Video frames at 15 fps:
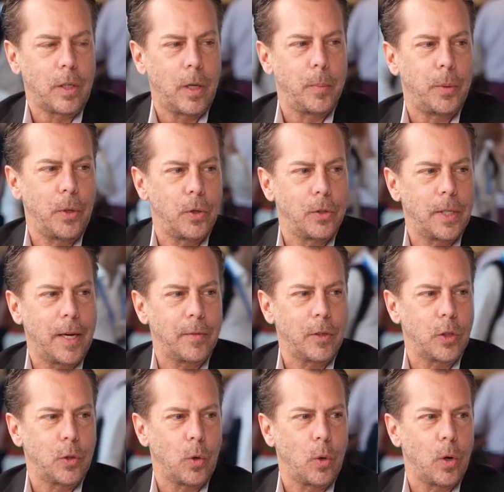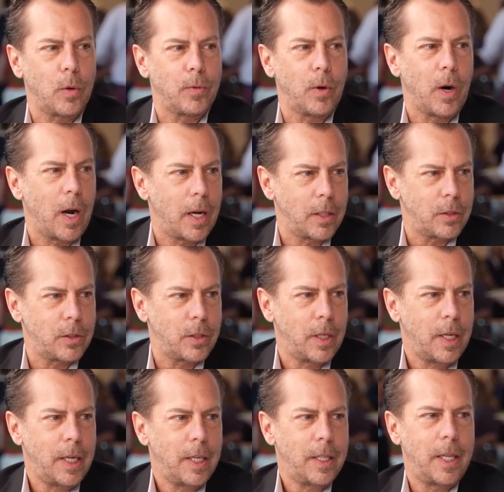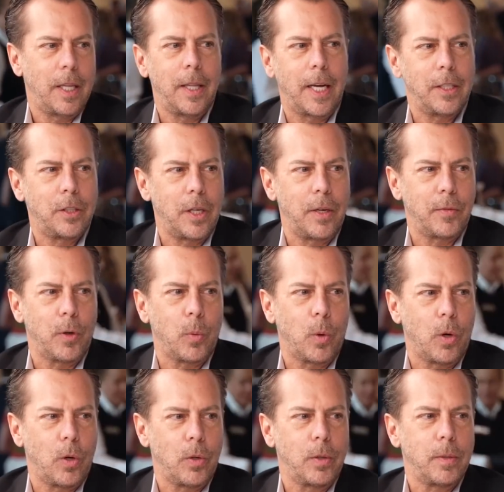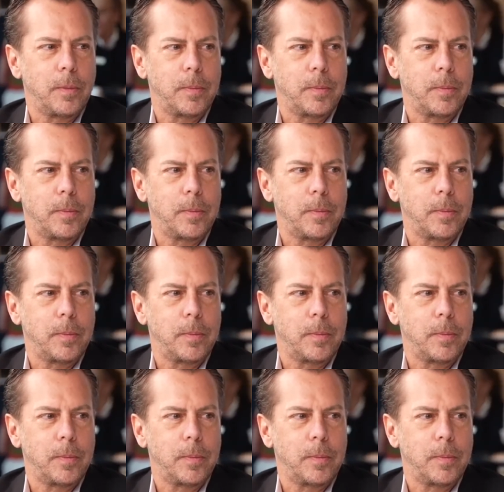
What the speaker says: the computers have control over us, then that's a different world.